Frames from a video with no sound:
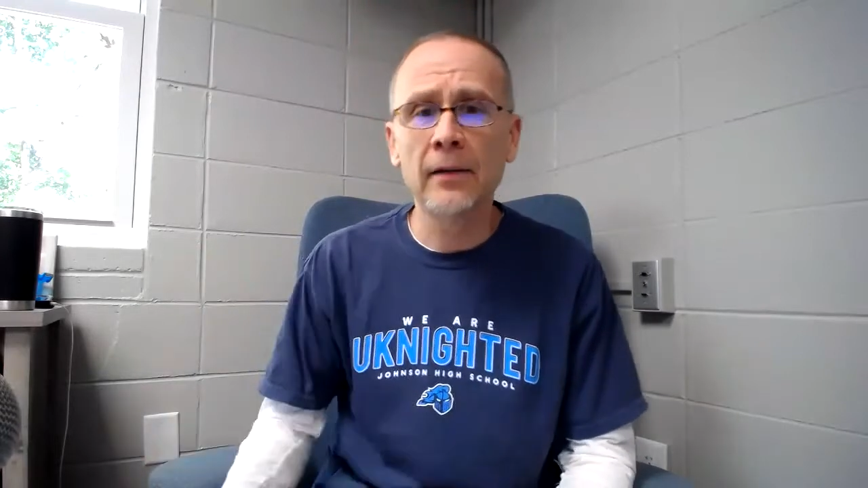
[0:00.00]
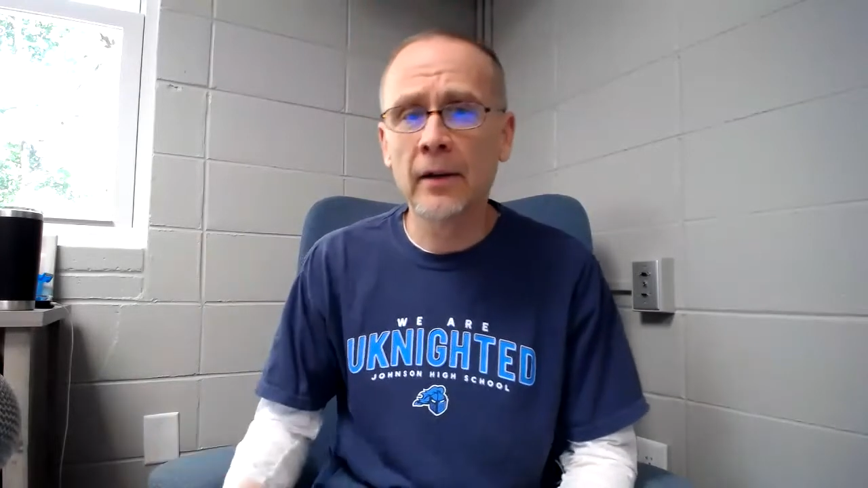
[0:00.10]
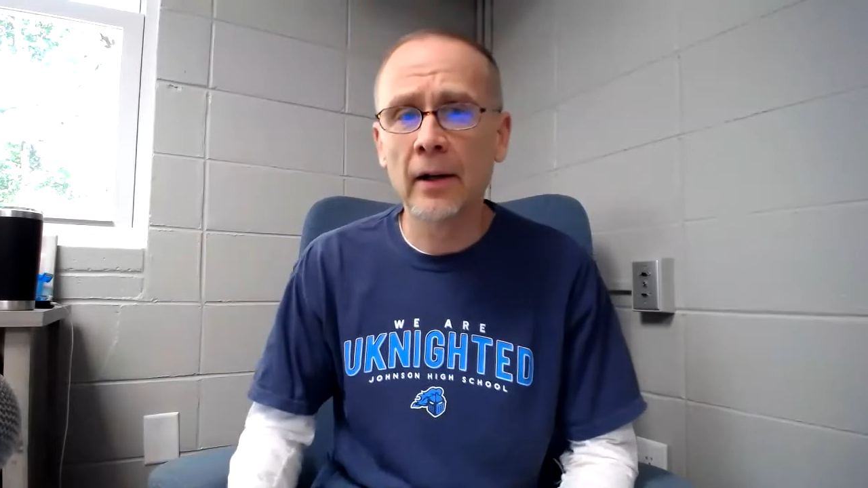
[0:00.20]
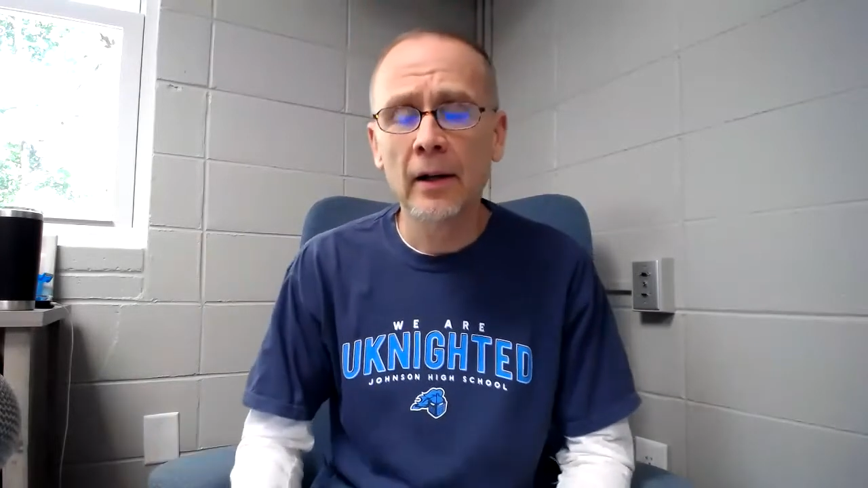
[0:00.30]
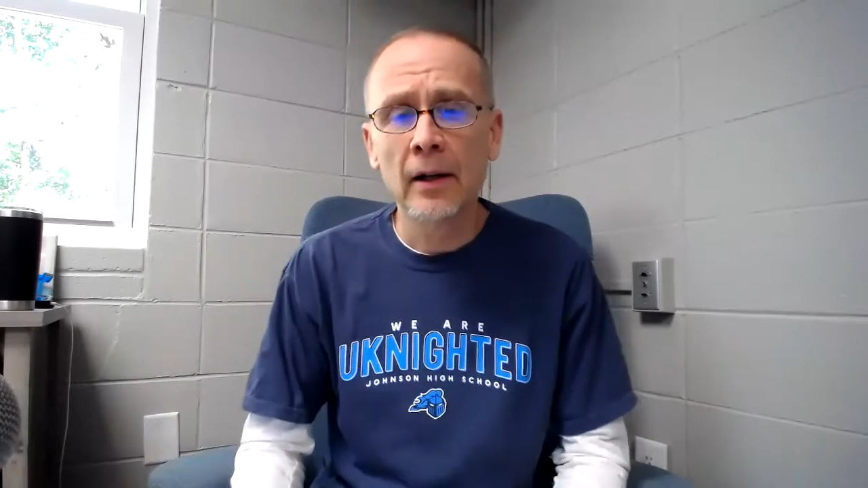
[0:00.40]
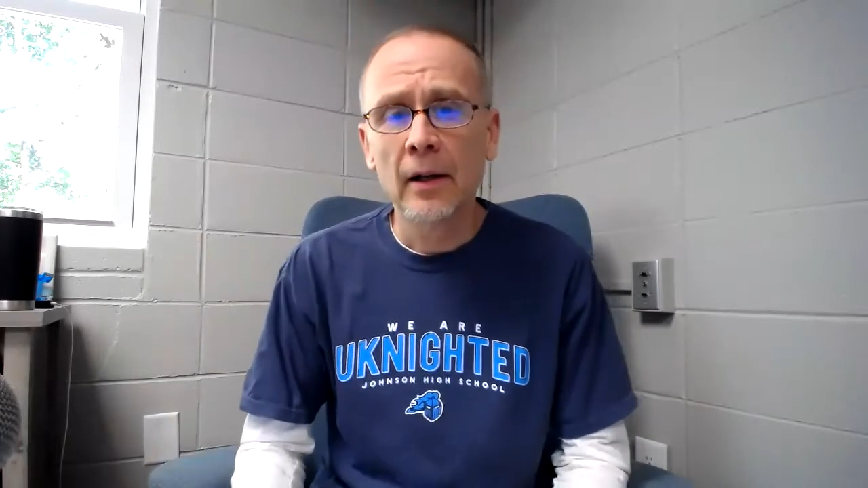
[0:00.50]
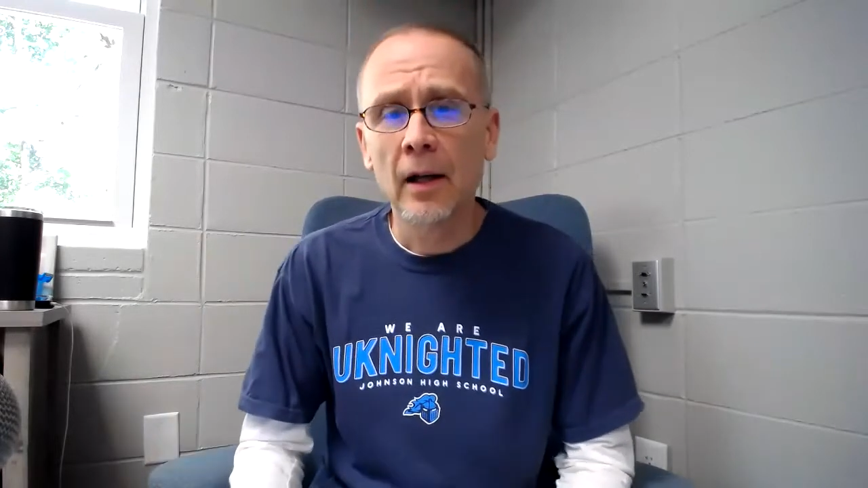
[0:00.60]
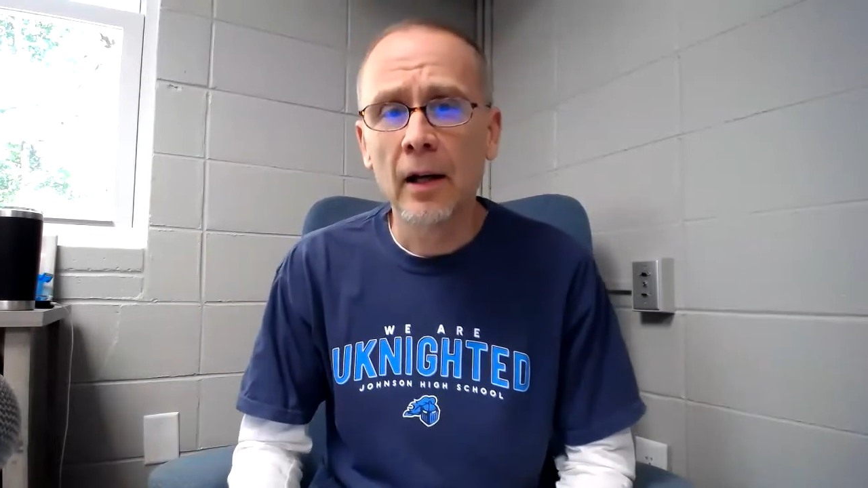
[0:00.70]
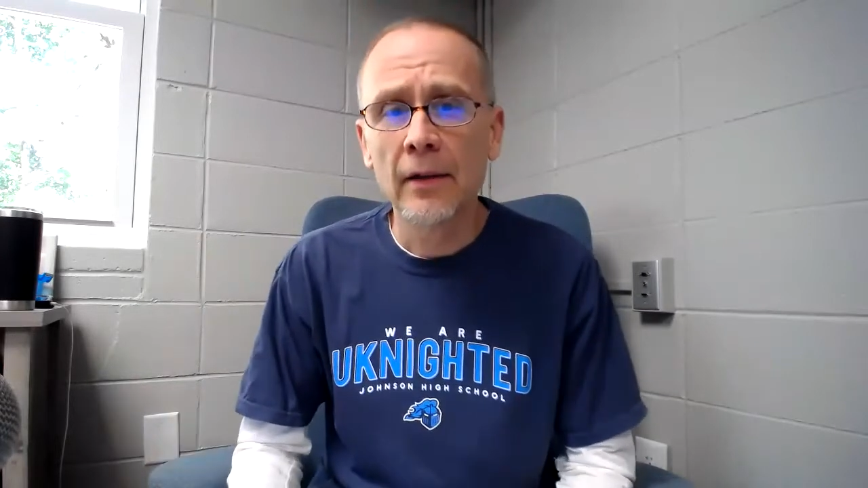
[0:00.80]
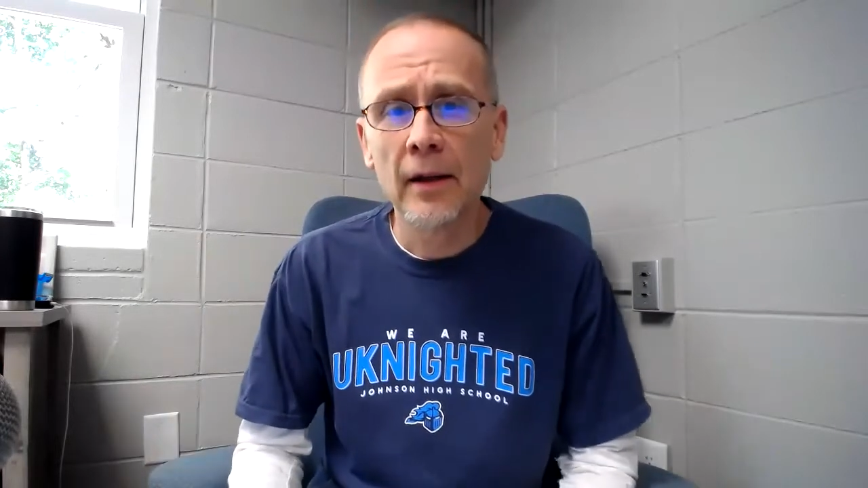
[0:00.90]

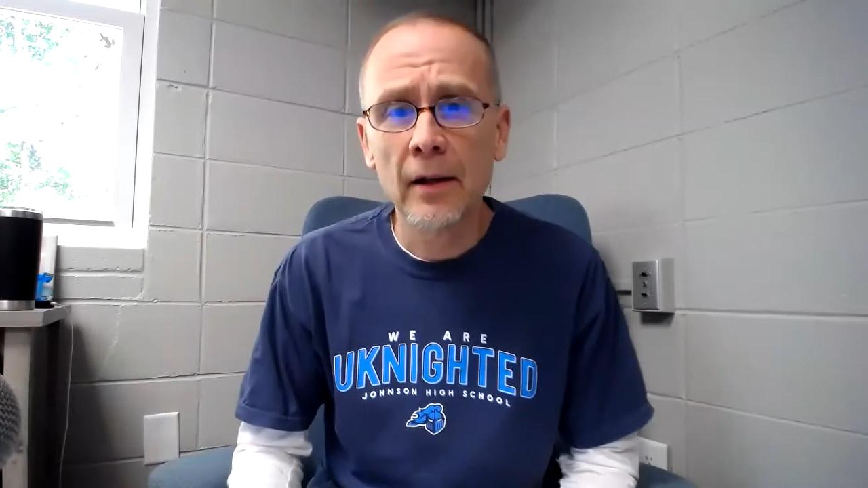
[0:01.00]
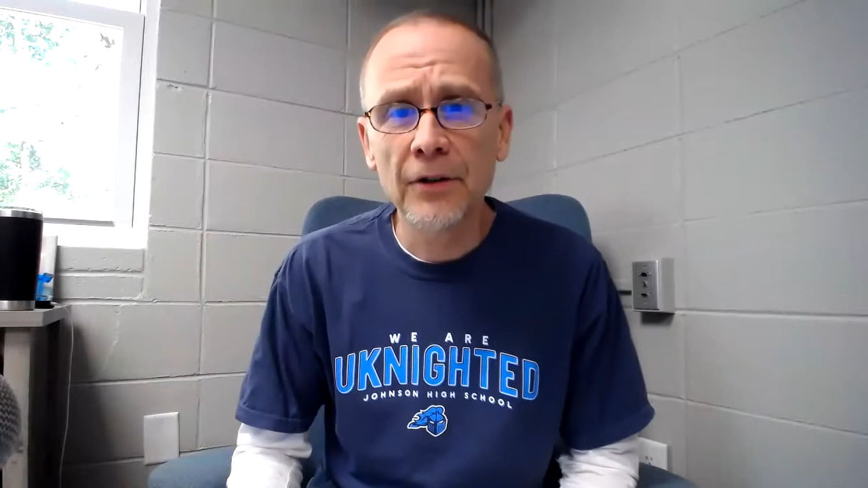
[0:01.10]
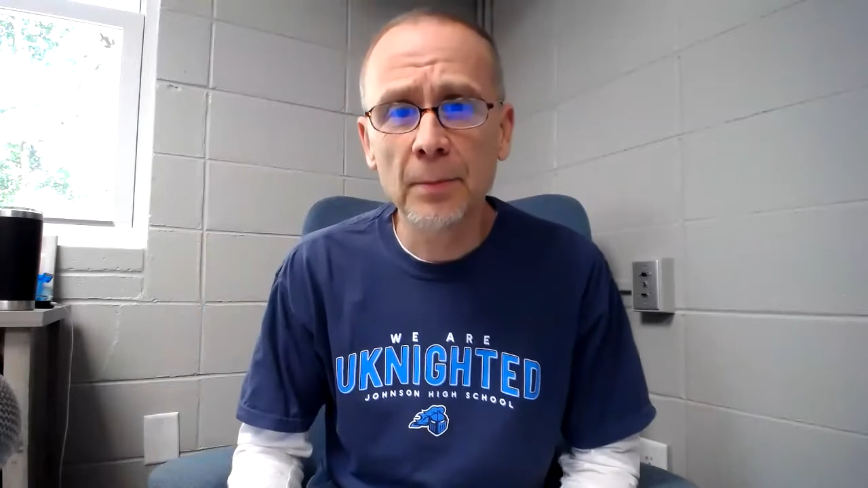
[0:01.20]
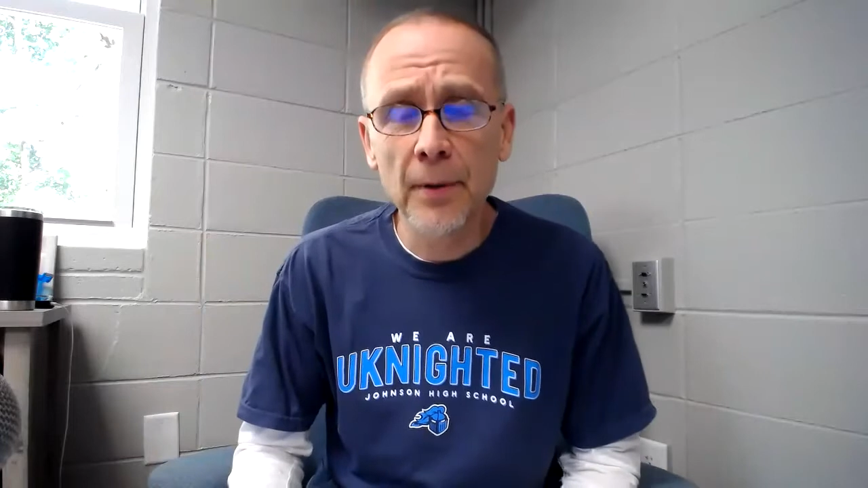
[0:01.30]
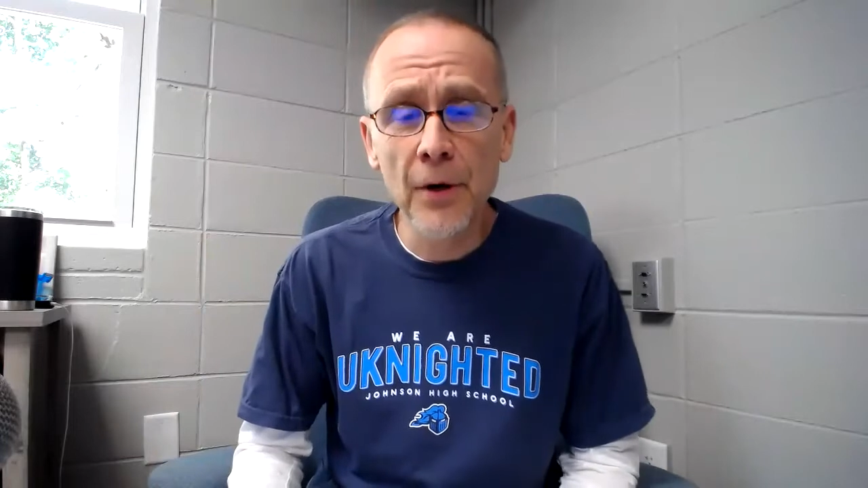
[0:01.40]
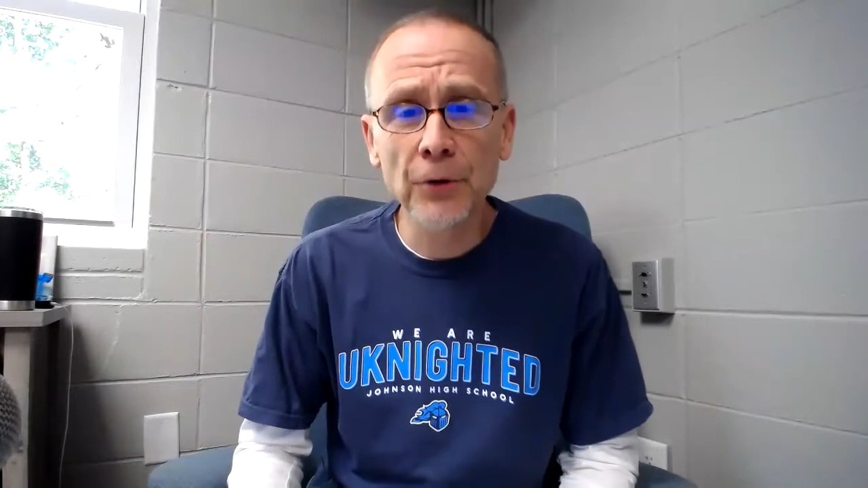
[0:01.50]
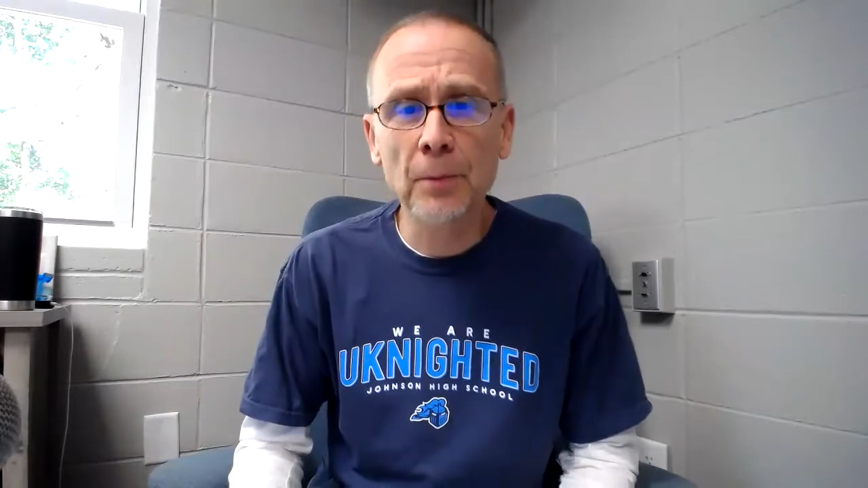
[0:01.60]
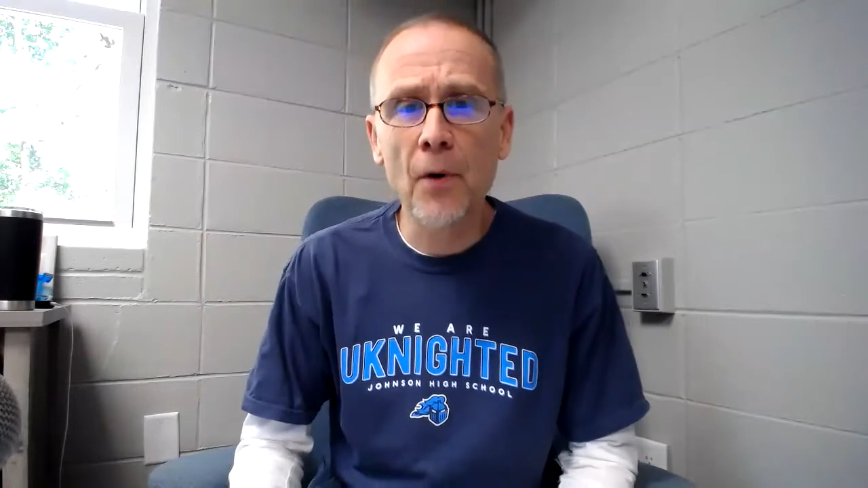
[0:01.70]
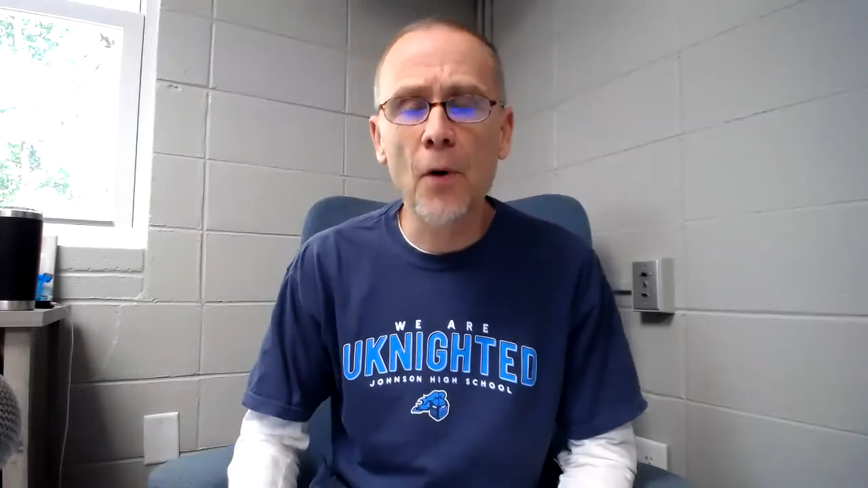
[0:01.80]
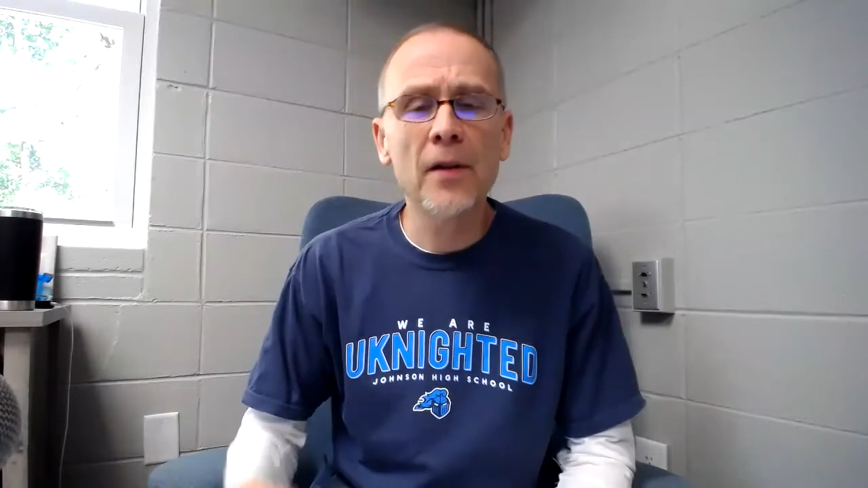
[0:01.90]
the spiritual
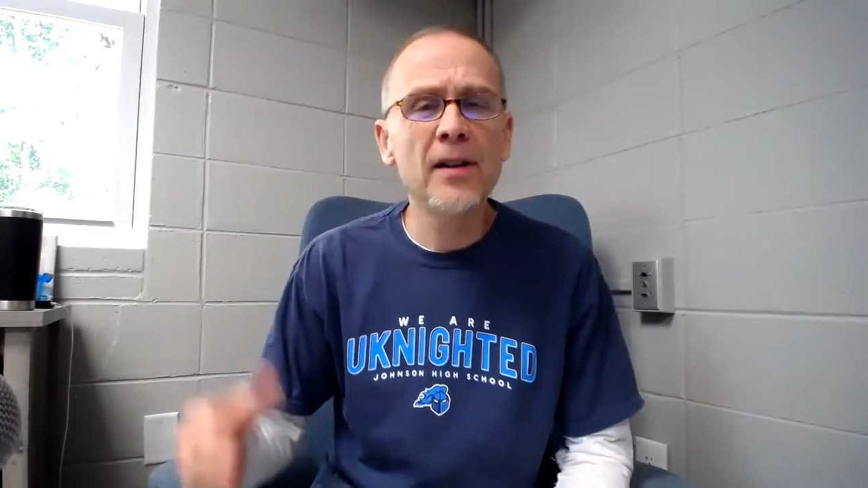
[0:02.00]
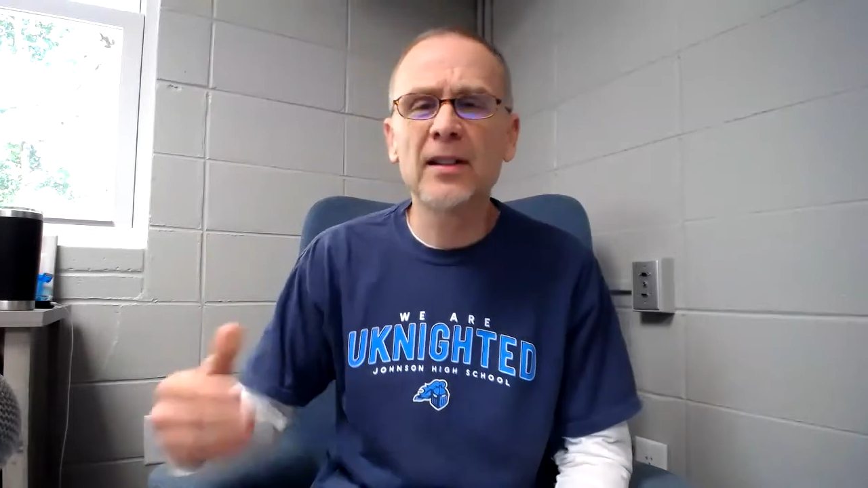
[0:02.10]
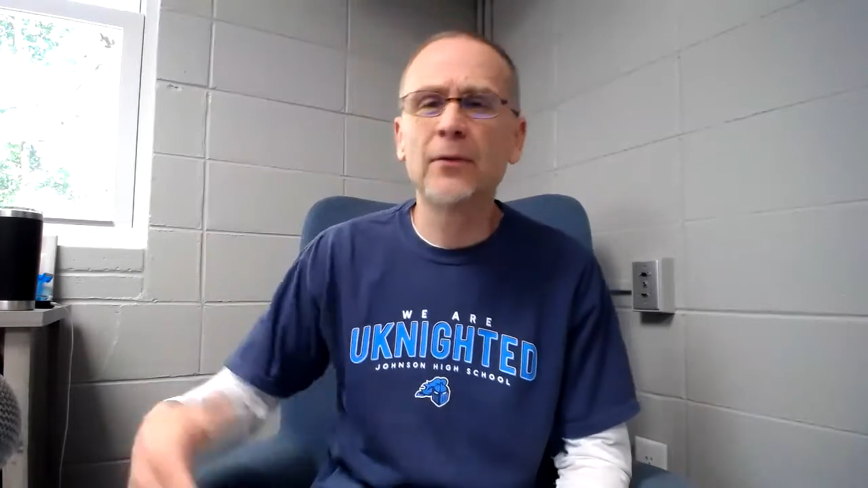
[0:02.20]
part of this.